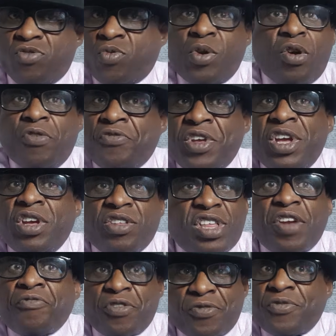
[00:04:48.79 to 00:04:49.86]
12 years,
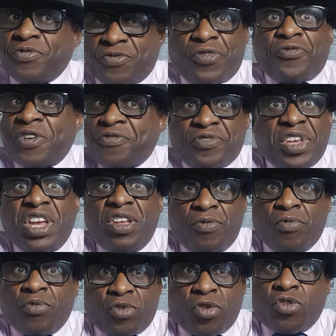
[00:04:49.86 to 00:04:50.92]
every
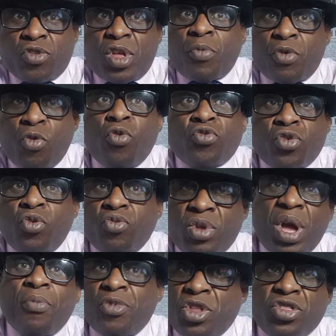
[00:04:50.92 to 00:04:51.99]
15, because we're all tooled
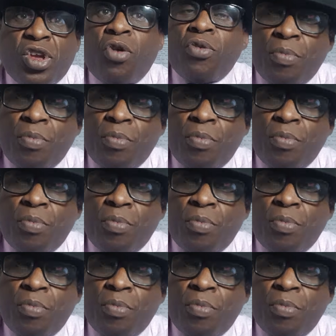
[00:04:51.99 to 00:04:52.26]
up and I told